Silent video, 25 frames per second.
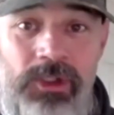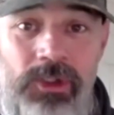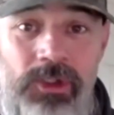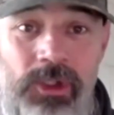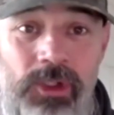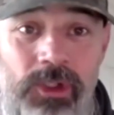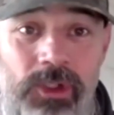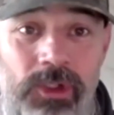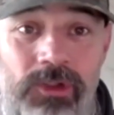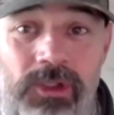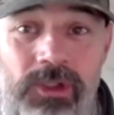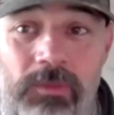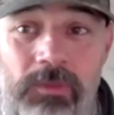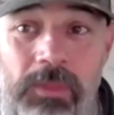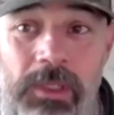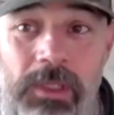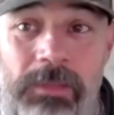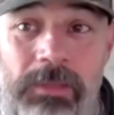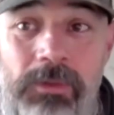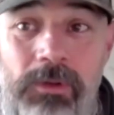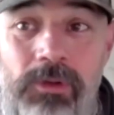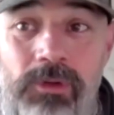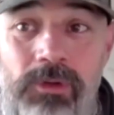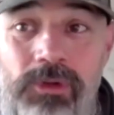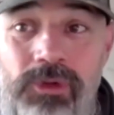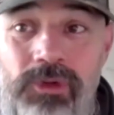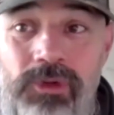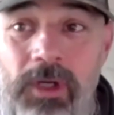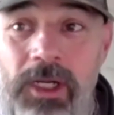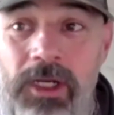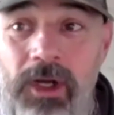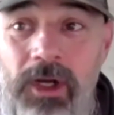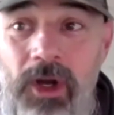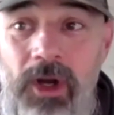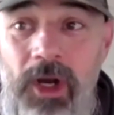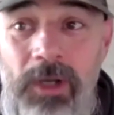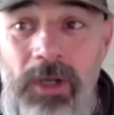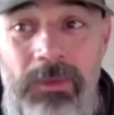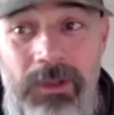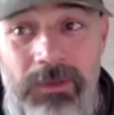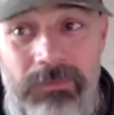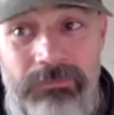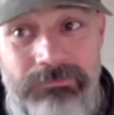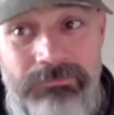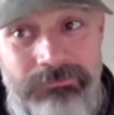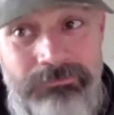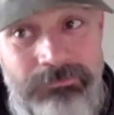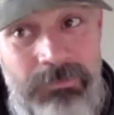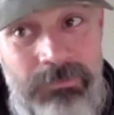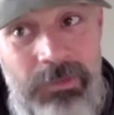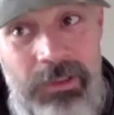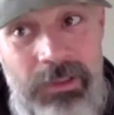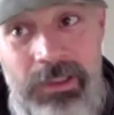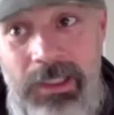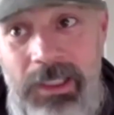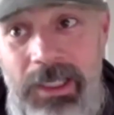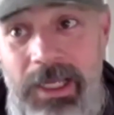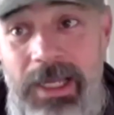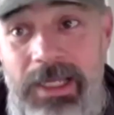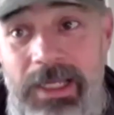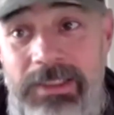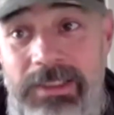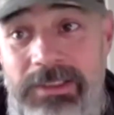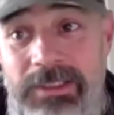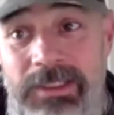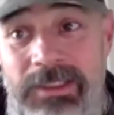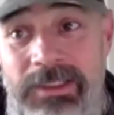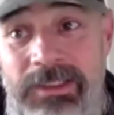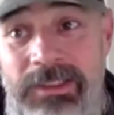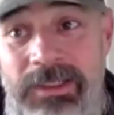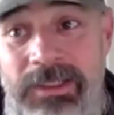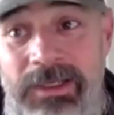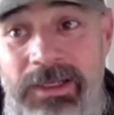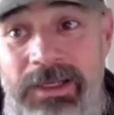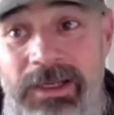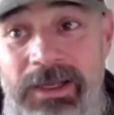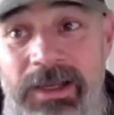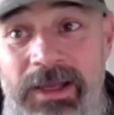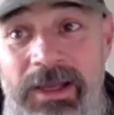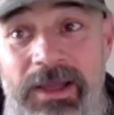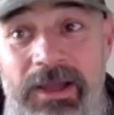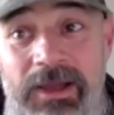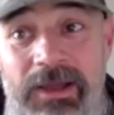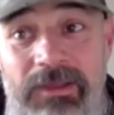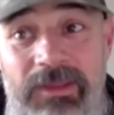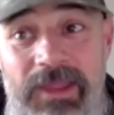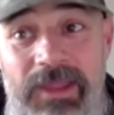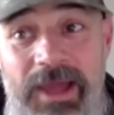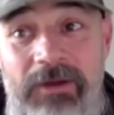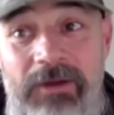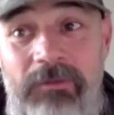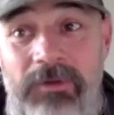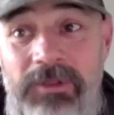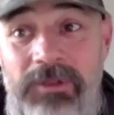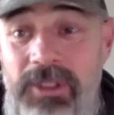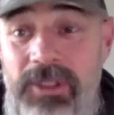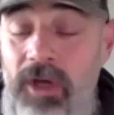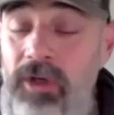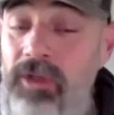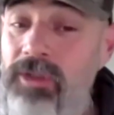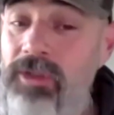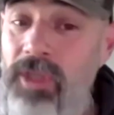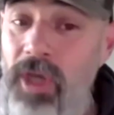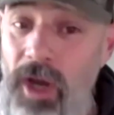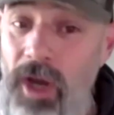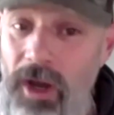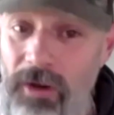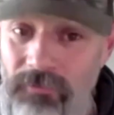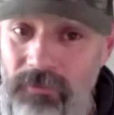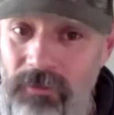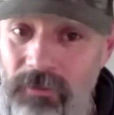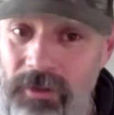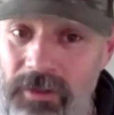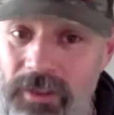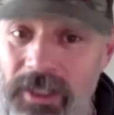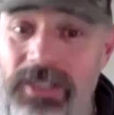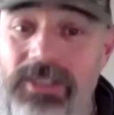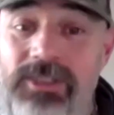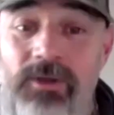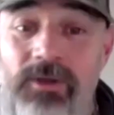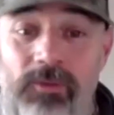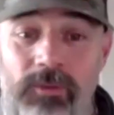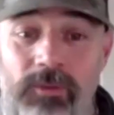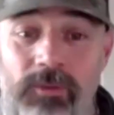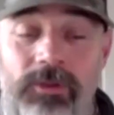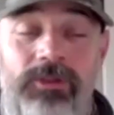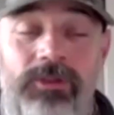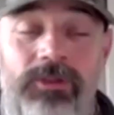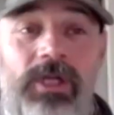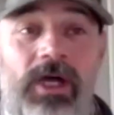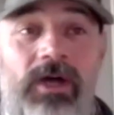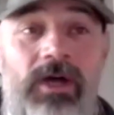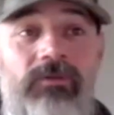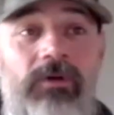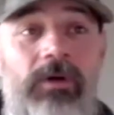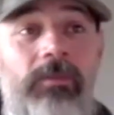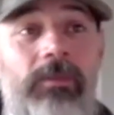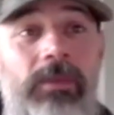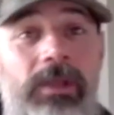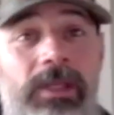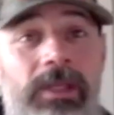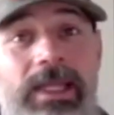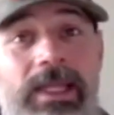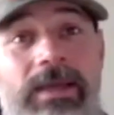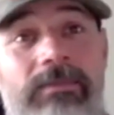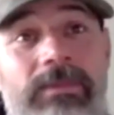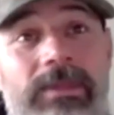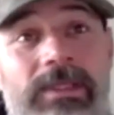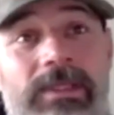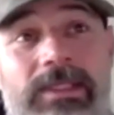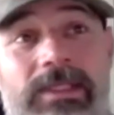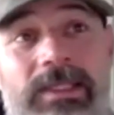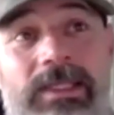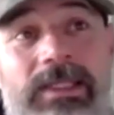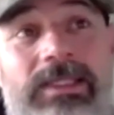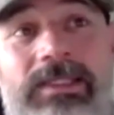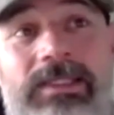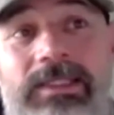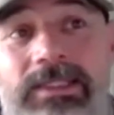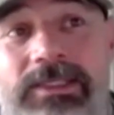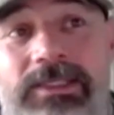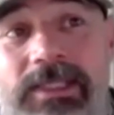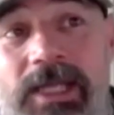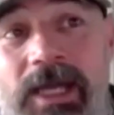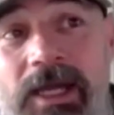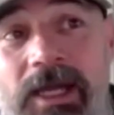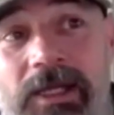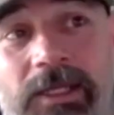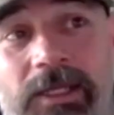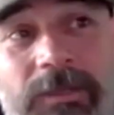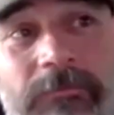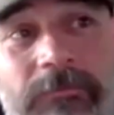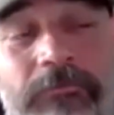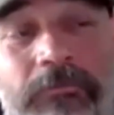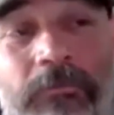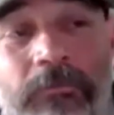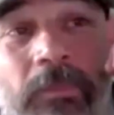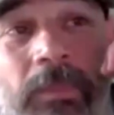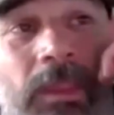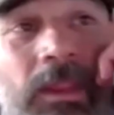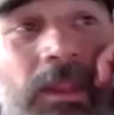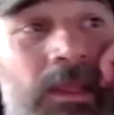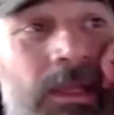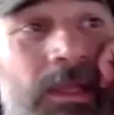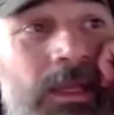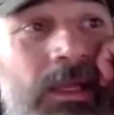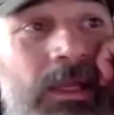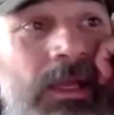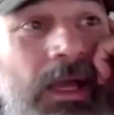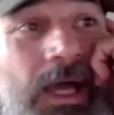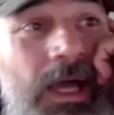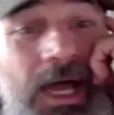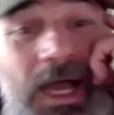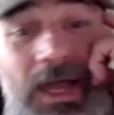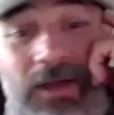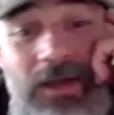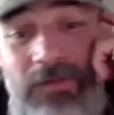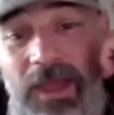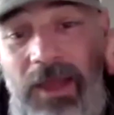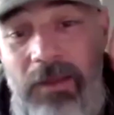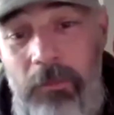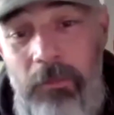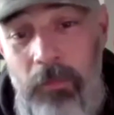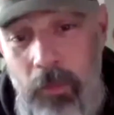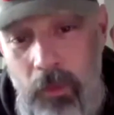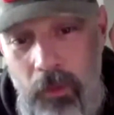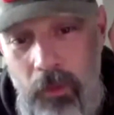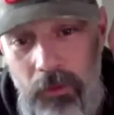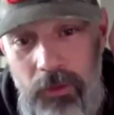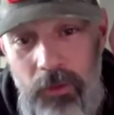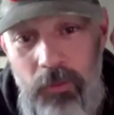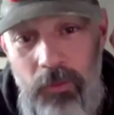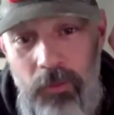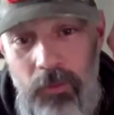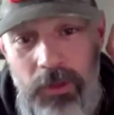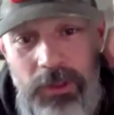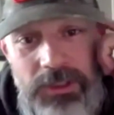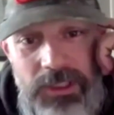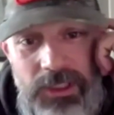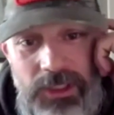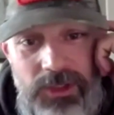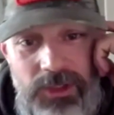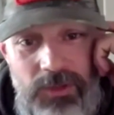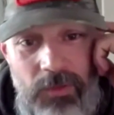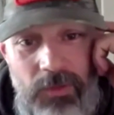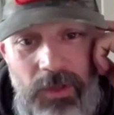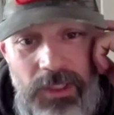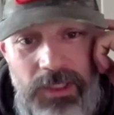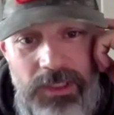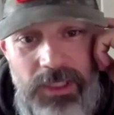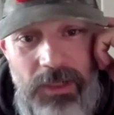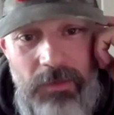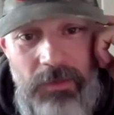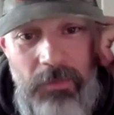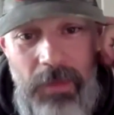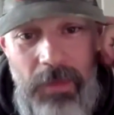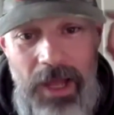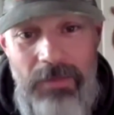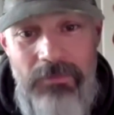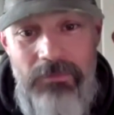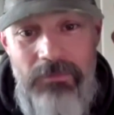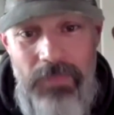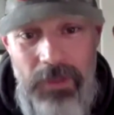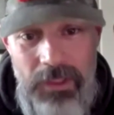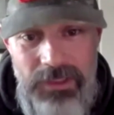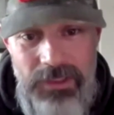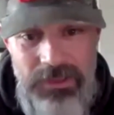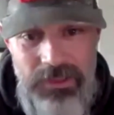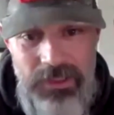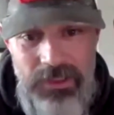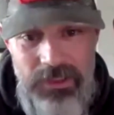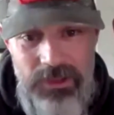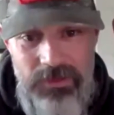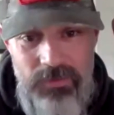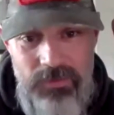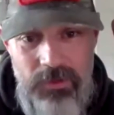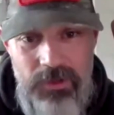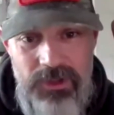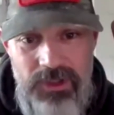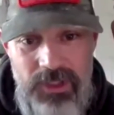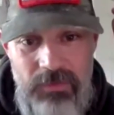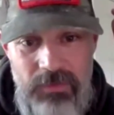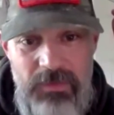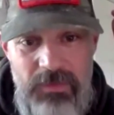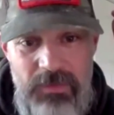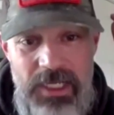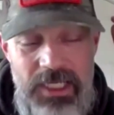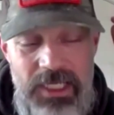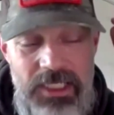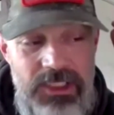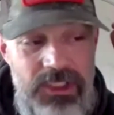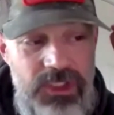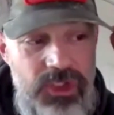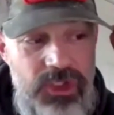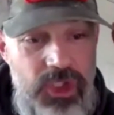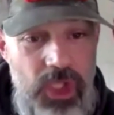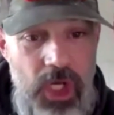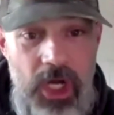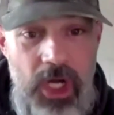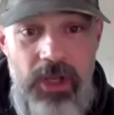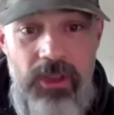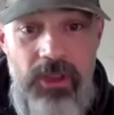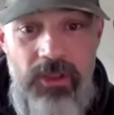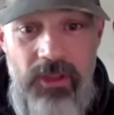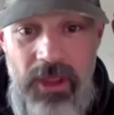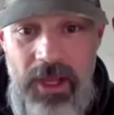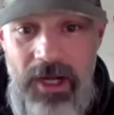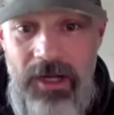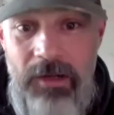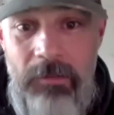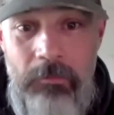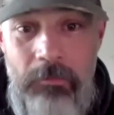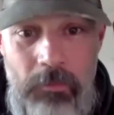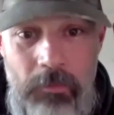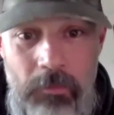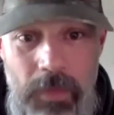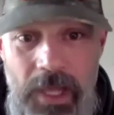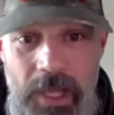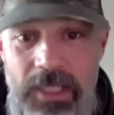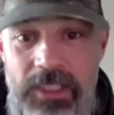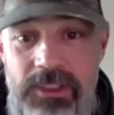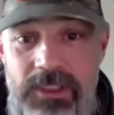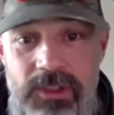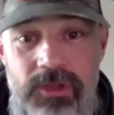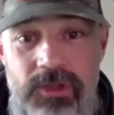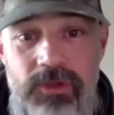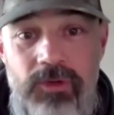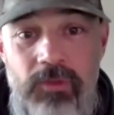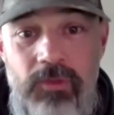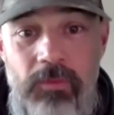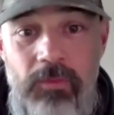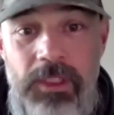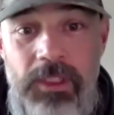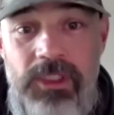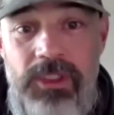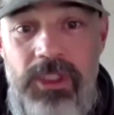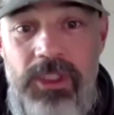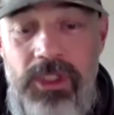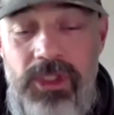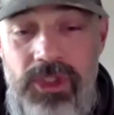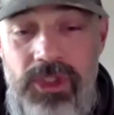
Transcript: Do good to people who try to harm you. Guys, that one's a tough one. That's a real tough one. But let me just tell you, I've had more than one situation in my business where somebody has done their best to be